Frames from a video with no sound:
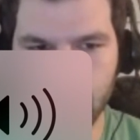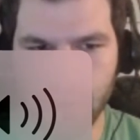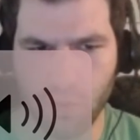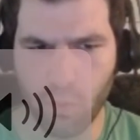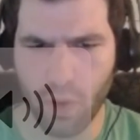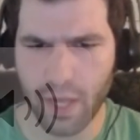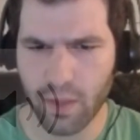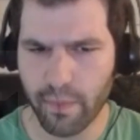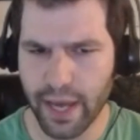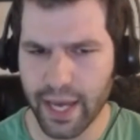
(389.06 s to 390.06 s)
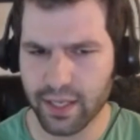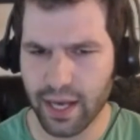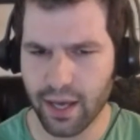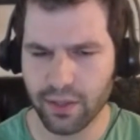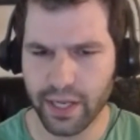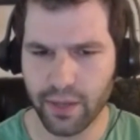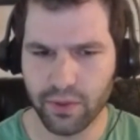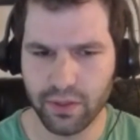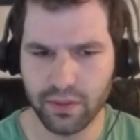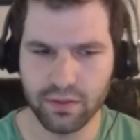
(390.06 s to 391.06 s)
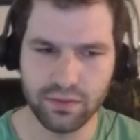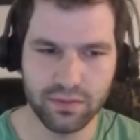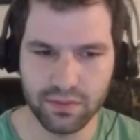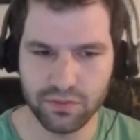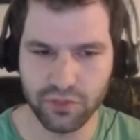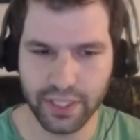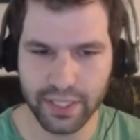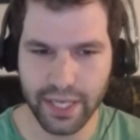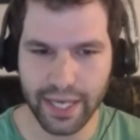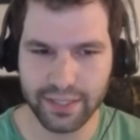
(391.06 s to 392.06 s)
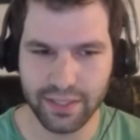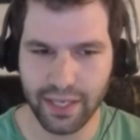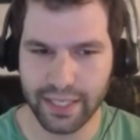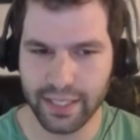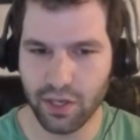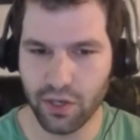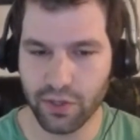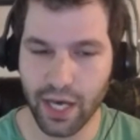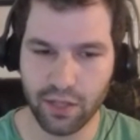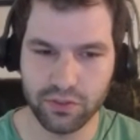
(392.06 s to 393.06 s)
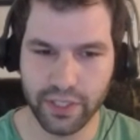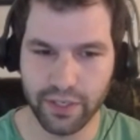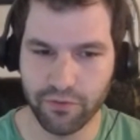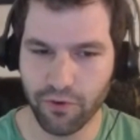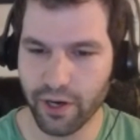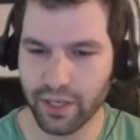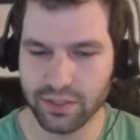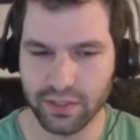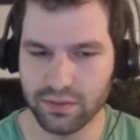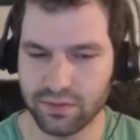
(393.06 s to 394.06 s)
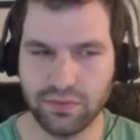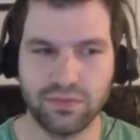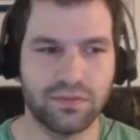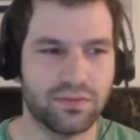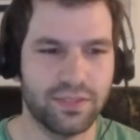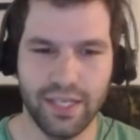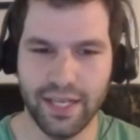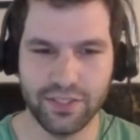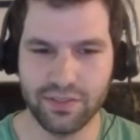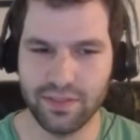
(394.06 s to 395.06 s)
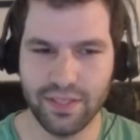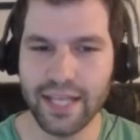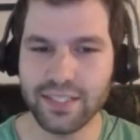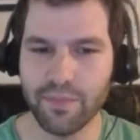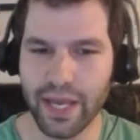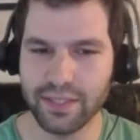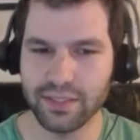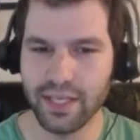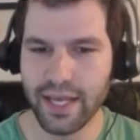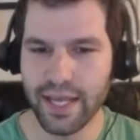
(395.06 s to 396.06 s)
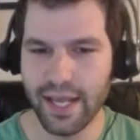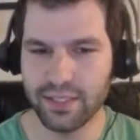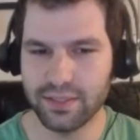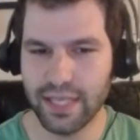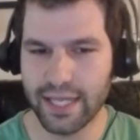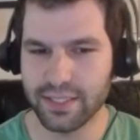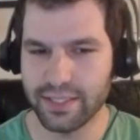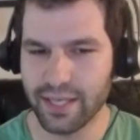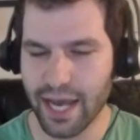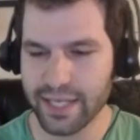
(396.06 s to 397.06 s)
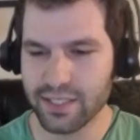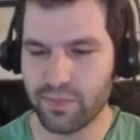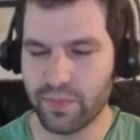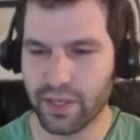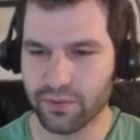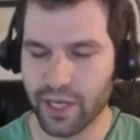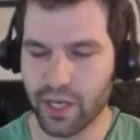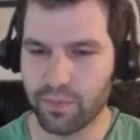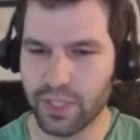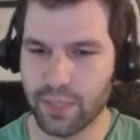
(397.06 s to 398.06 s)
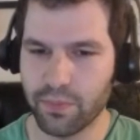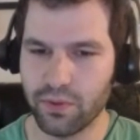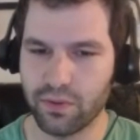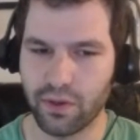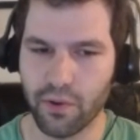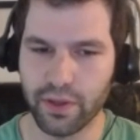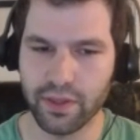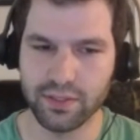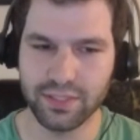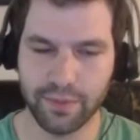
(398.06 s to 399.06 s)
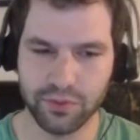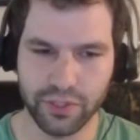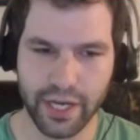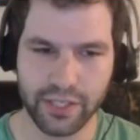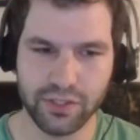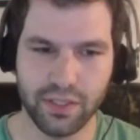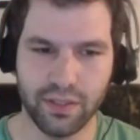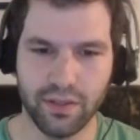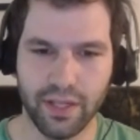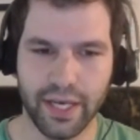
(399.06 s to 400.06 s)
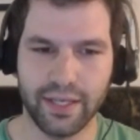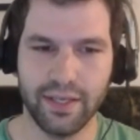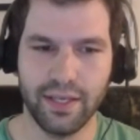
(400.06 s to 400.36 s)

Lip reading: a while back, Kyle and I we reconnected, and I didn't know Kyle traded forex, and it's amazing. It's nice being around people going in the same direction, like